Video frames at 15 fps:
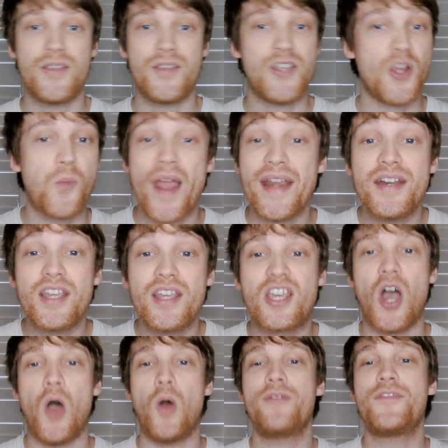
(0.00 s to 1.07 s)
You're ready to
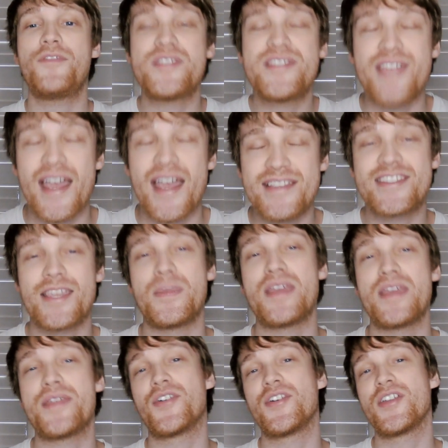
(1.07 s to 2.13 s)
go if you send some
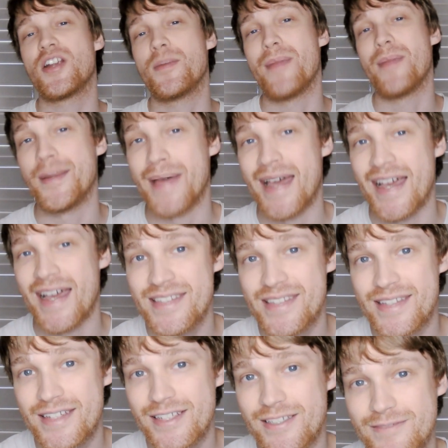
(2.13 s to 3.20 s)
ether to your MetaMask.
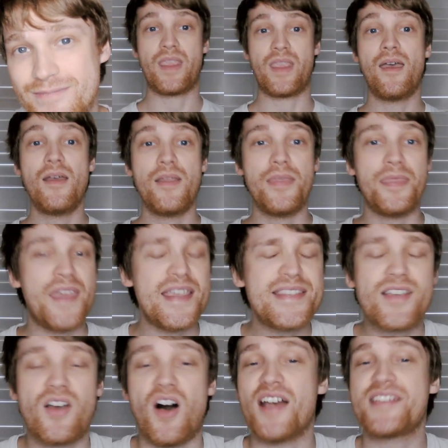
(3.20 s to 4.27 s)

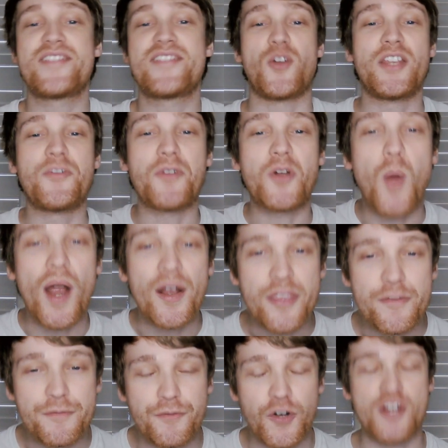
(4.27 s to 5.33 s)
This cost is only required
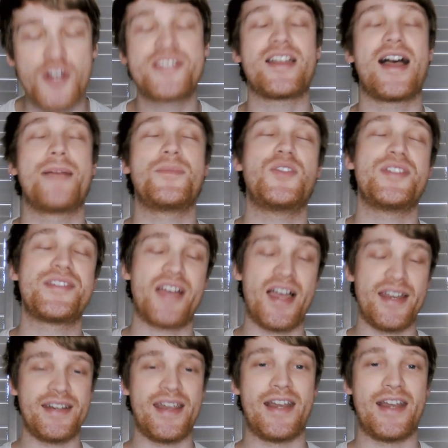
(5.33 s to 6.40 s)
the first time you
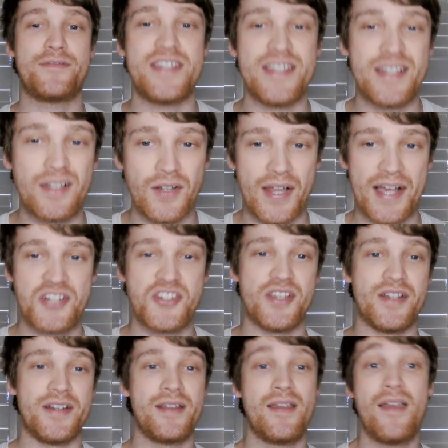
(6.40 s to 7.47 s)
design an NFT
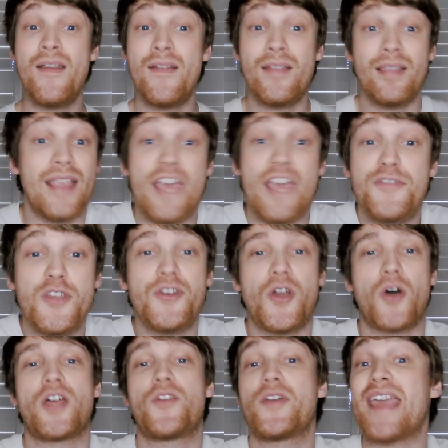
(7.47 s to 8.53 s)
collection. If you
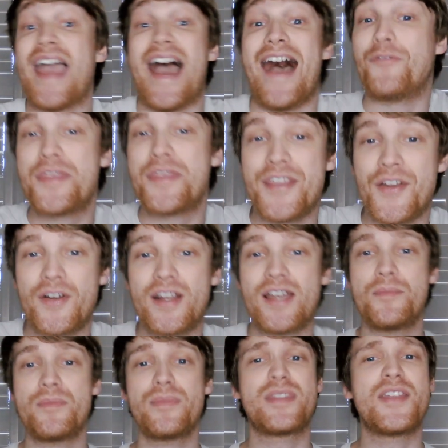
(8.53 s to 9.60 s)
don't already have
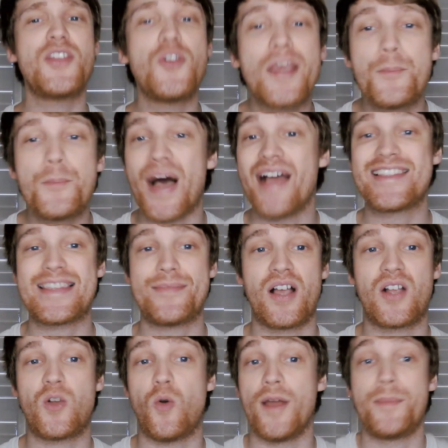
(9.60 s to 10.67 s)
Ethereum, then you can buy some
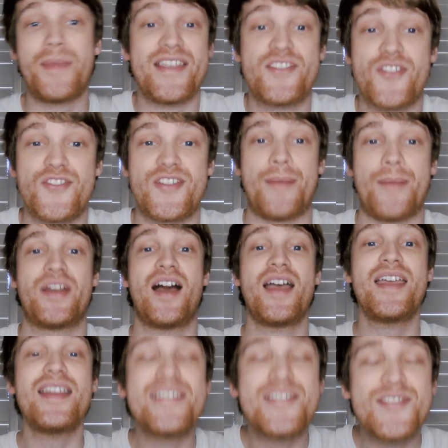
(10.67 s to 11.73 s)
on Coinbase or Gemini
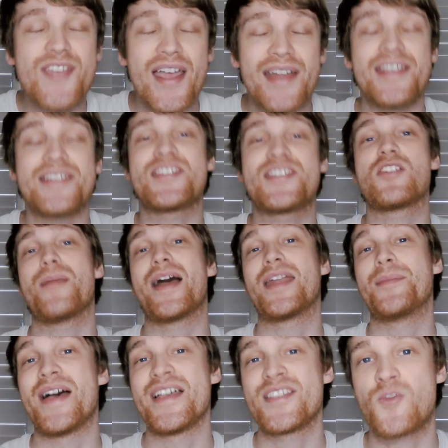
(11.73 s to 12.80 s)
and send it to your
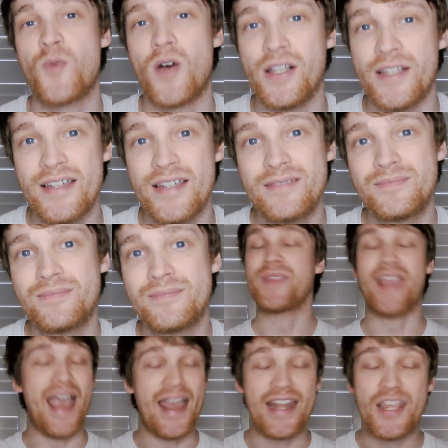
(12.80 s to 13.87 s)
MetaMask wallet.
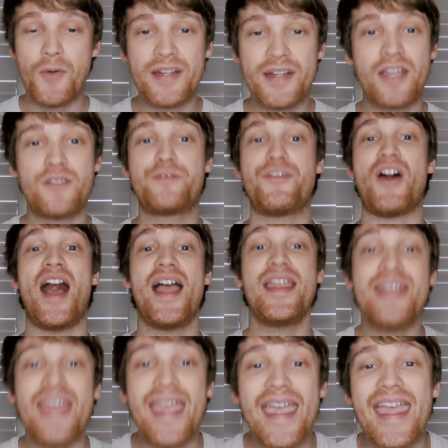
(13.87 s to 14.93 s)
anyone can
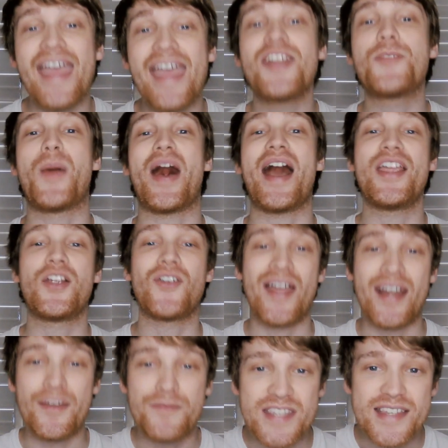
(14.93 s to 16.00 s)
find and buy your
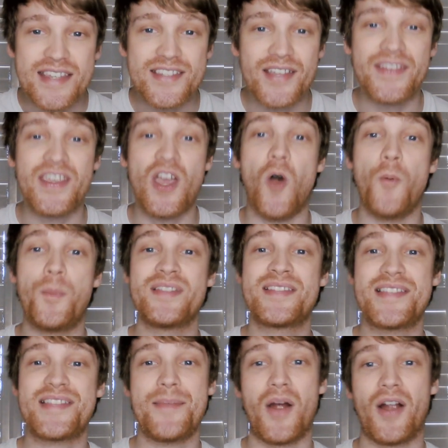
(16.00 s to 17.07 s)
NFTs on the
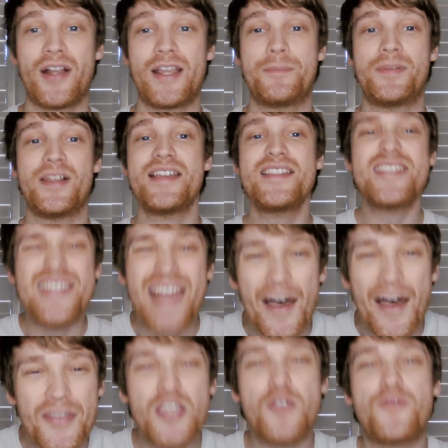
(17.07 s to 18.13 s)
OpenSea marketplace
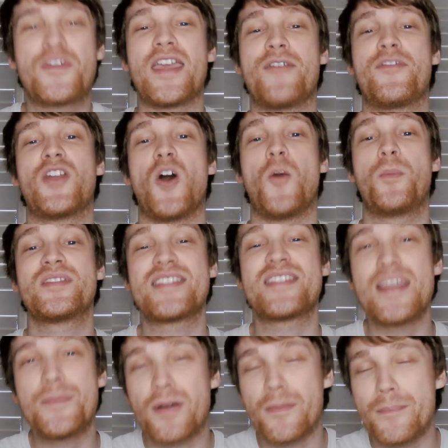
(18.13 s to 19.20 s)
now that you've given
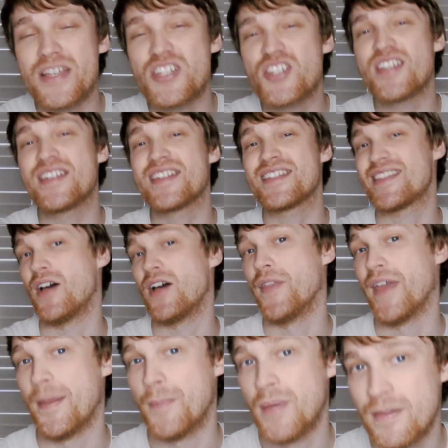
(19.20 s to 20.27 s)
OpenSea permission to sell
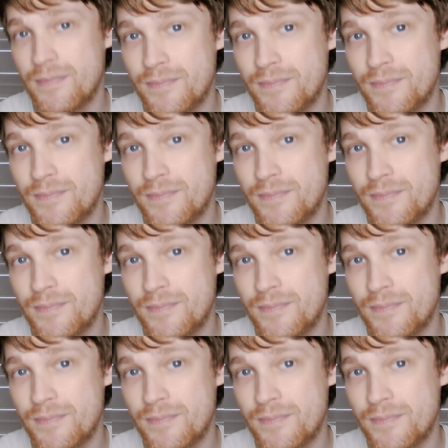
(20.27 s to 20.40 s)
them.